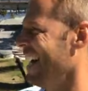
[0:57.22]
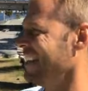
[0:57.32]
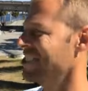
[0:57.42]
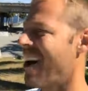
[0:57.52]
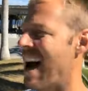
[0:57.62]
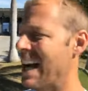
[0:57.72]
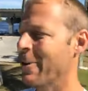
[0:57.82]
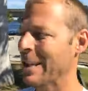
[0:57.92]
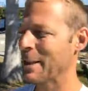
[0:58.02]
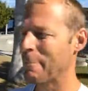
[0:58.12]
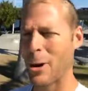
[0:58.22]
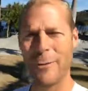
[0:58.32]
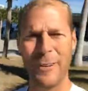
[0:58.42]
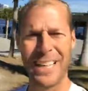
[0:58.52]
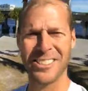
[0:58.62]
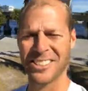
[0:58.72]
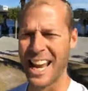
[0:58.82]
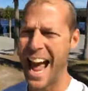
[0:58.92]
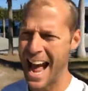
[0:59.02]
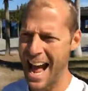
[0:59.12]
So hiring the perfect
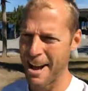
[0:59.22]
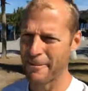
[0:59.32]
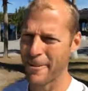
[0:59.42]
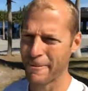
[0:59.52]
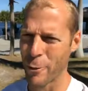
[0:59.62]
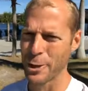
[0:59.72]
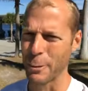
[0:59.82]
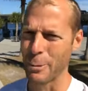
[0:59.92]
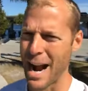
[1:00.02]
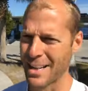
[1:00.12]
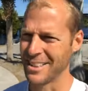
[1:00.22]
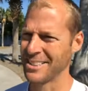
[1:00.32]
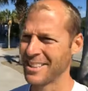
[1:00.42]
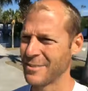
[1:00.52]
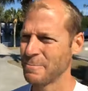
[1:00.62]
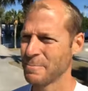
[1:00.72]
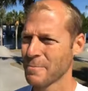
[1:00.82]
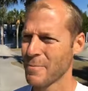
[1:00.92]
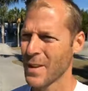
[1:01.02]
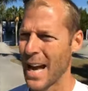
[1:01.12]
staff for your practice.
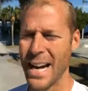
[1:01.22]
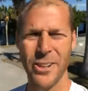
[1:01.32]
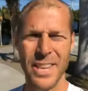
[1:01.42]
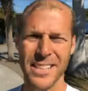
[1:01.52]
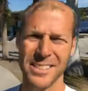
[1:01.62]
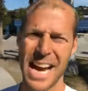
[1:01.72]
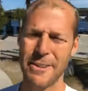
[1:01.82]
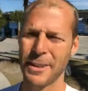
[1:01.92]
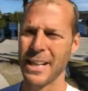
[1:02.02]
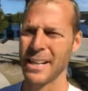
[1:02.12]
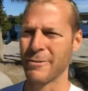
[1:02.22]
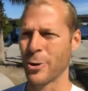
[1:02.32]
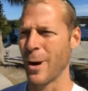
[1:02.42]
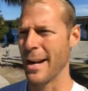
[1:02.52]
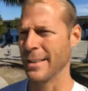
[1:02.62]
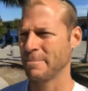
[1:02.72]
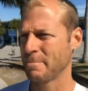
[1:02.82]
I don't think staff get enough credit.